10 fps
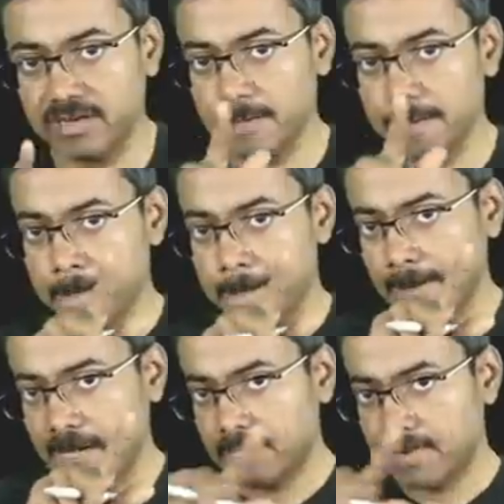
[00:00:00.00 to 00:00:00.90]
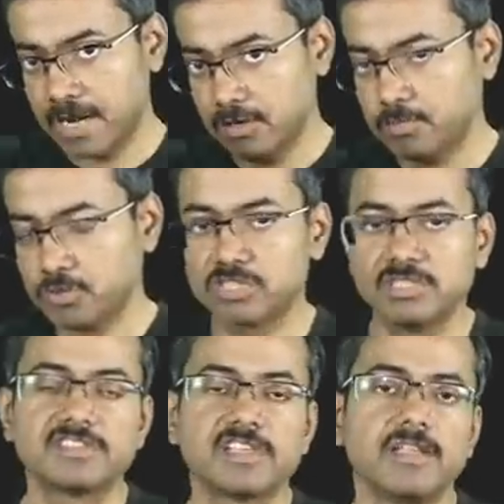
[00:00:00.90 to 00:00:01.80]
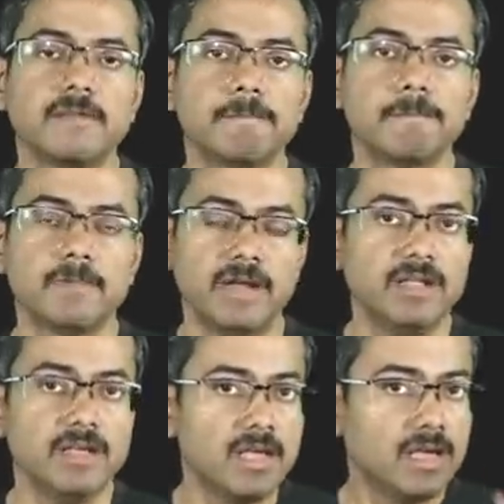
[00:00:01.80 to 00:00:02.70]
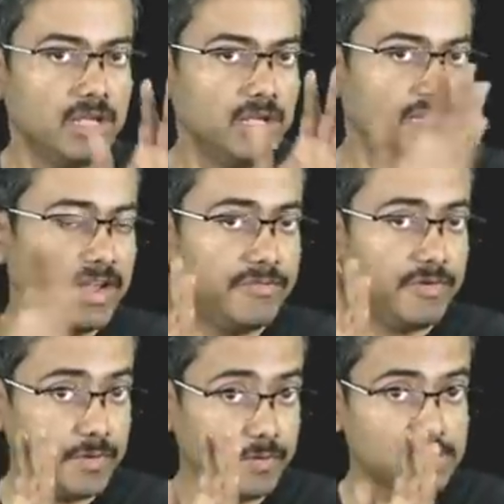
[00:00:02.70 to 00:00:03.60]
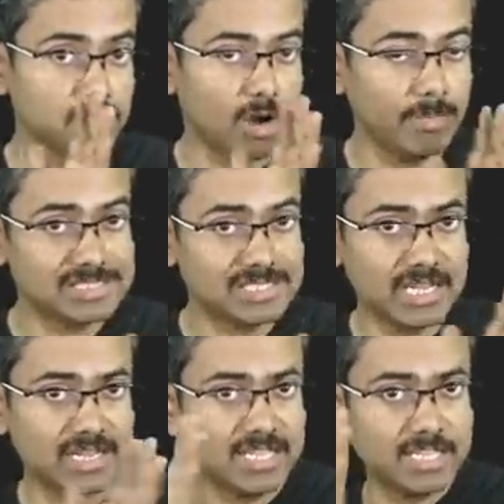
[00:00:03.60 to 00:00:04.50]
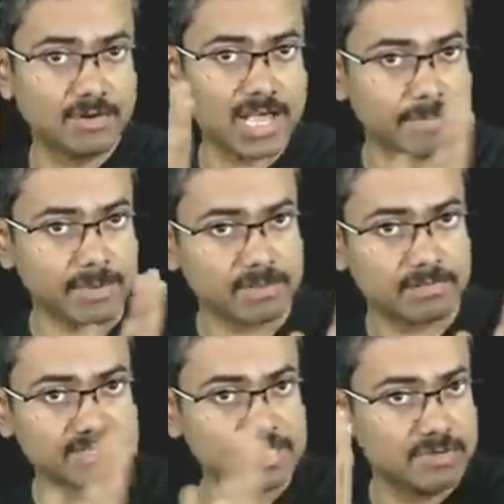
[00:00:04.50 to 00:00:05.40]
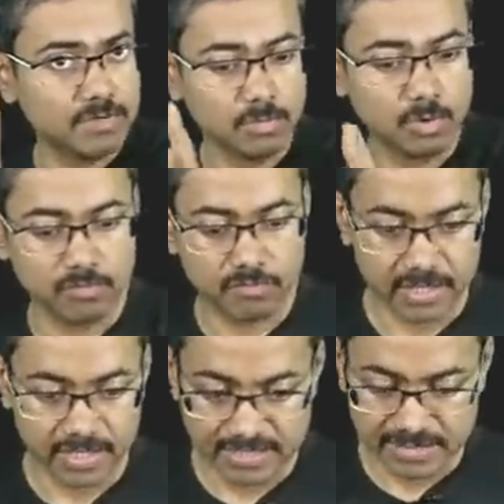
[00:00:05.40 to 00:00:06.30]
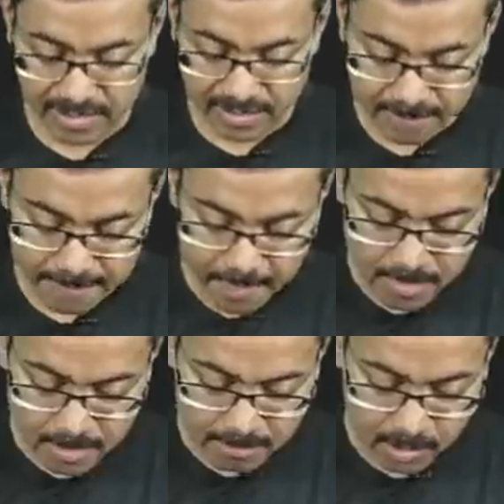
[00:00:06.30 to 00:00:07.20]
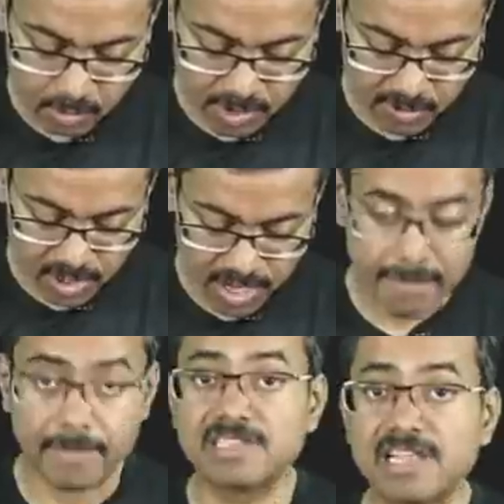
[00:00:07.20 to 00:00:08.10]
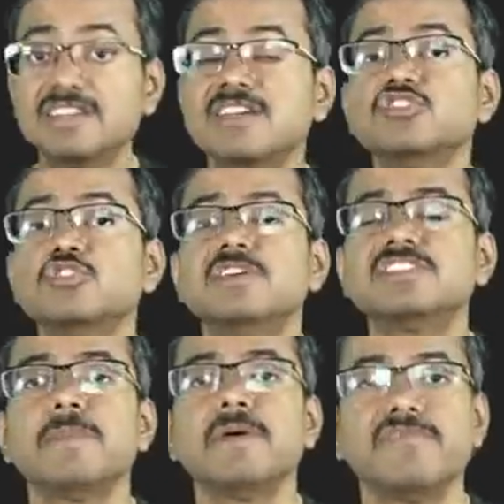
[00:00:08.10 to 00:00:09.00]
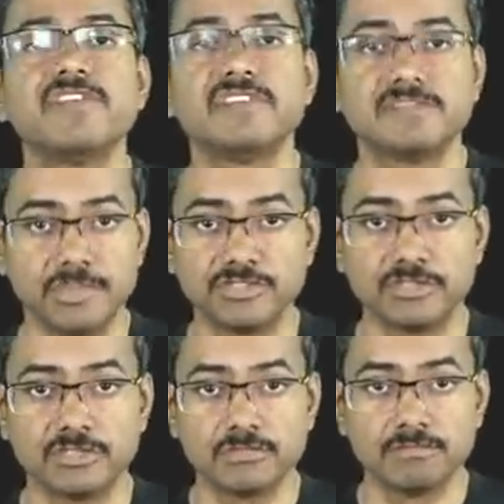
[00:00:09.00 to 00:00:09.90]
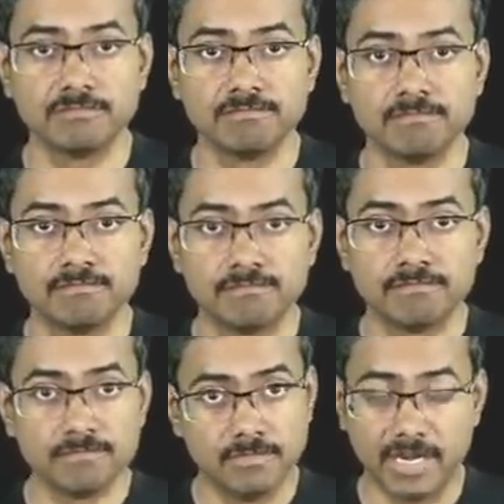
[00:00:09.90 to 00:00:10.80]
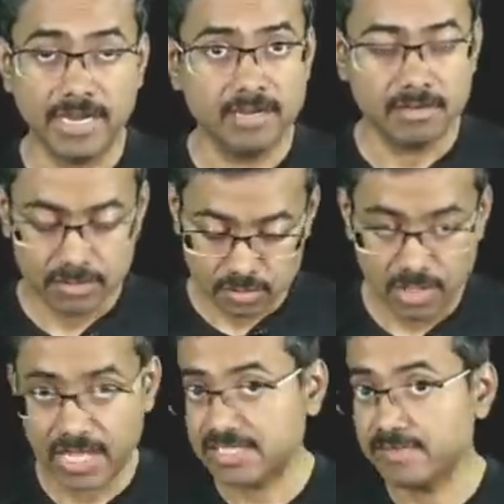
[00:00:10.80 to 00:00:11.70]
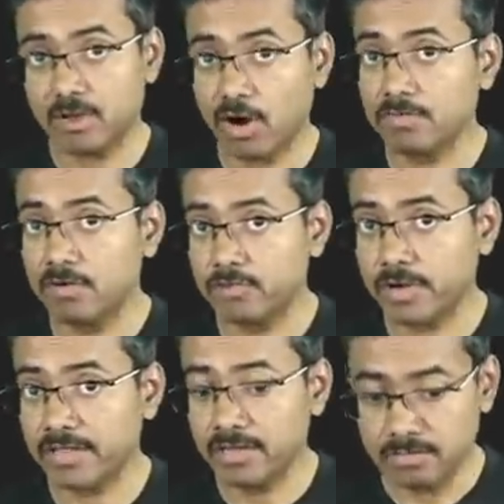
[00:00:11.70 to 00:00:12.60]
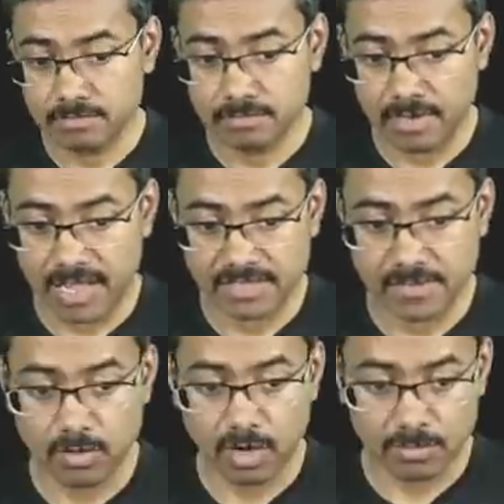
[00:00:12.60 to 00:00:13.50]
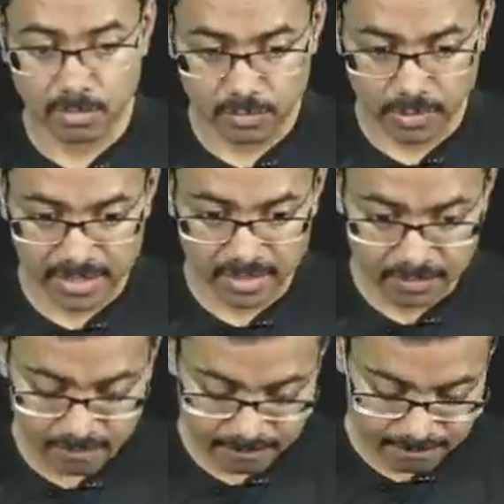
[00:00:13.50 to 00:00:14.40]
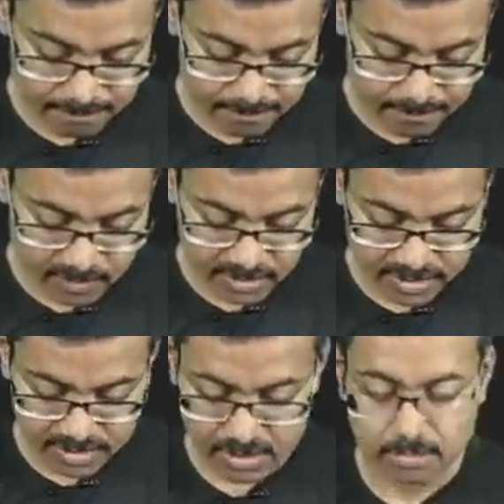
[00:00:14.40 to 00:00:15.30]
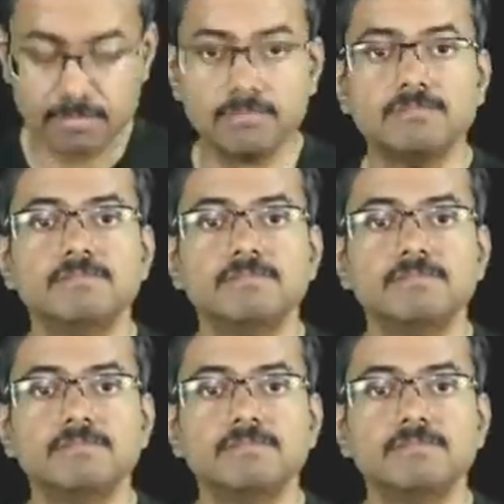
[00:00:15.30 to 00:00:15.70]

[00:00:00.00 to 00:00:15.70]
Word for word: here and I'm trying to push the skin, right? Now if, I, if it was normal skin, nothing would happen. The skin would move easily. But look at what happens. Let's assume it's a pemphigus patient. right? So layers will not move together. Layers will not move together. Now see this now.